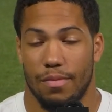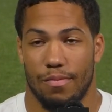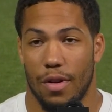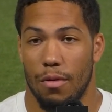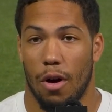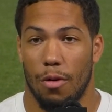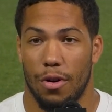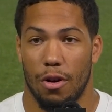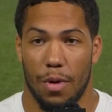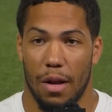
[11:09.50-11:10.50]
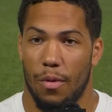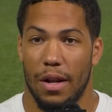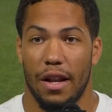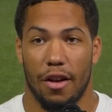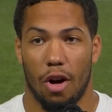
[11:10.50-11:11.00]
really what all we're doing. We
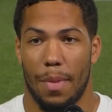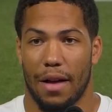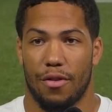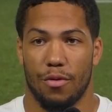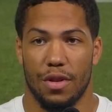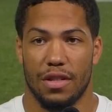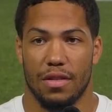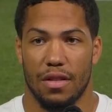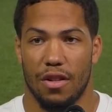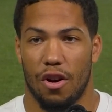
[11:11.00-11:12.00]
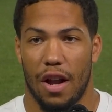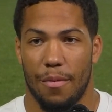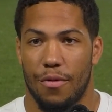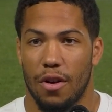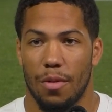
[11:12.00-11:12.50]
need to go back through the Notre
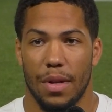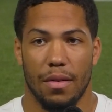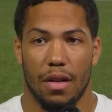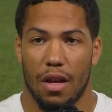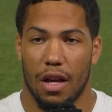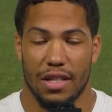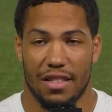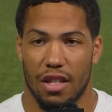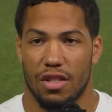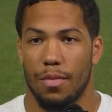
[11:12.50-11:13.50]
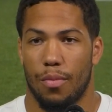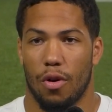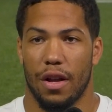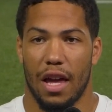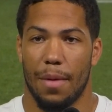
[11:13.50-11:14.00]
Dame film, and because that's such an
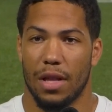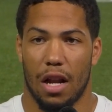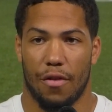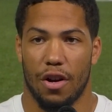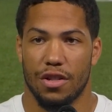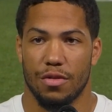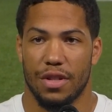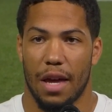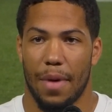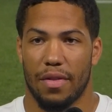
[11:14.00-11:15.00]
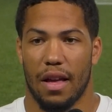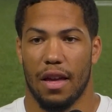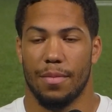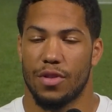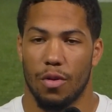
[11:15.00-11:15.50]
important game. A lot of our issues came out that
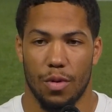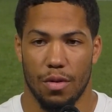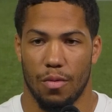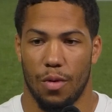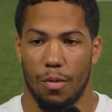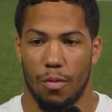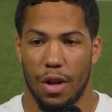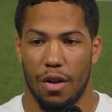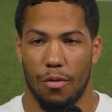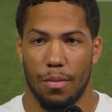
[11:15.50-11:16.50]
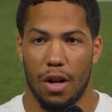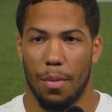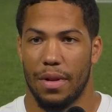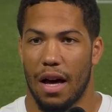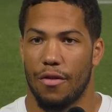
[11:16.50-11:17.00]
game. So we need to
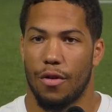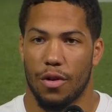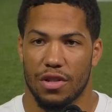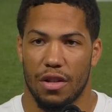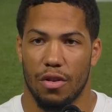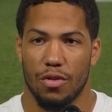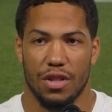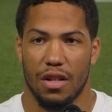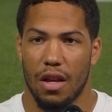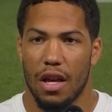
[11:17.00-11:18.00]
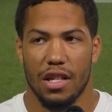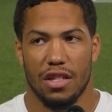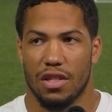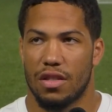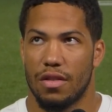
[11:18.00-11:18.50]
double down and focus on those. And
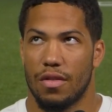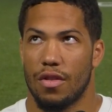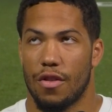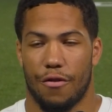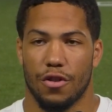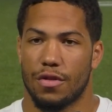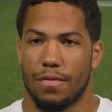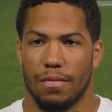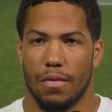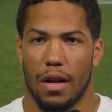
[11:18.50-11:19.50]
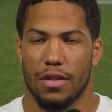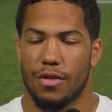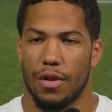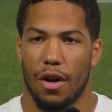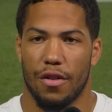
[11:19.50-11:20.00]
just the first, I guess,
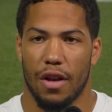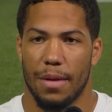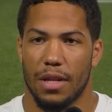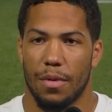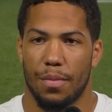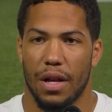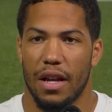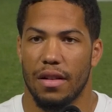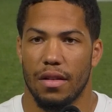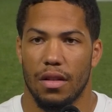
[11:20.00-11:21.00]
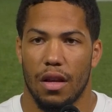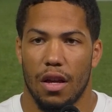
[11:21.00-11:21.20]
three other games that we played. And,